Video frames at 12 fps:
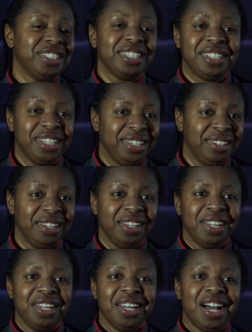sitting
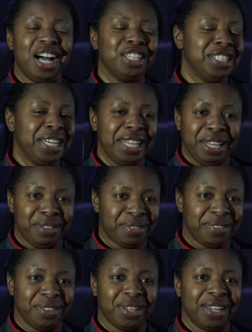
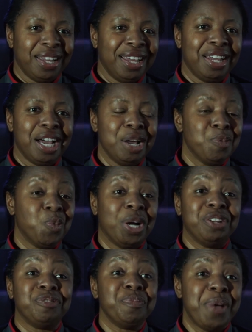underneath, and I am one
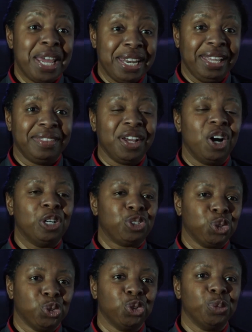of many that our
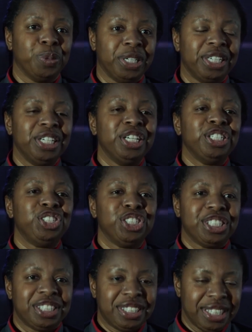trauma
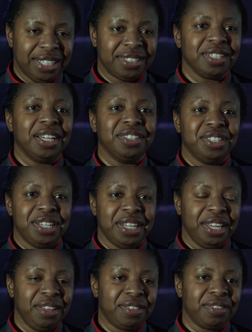just sits
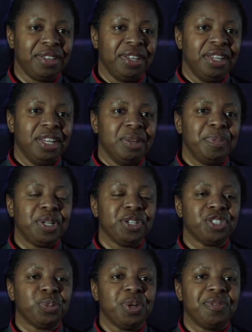underneath,
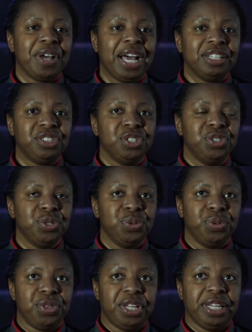because we've had to do
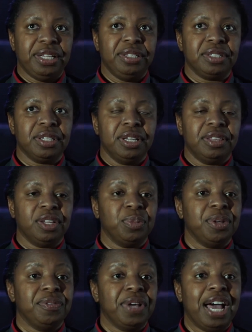things that
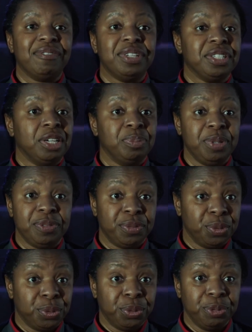we haven't done
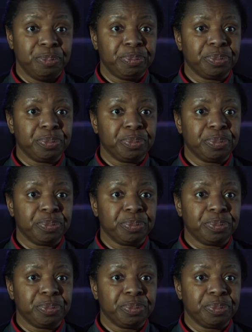before.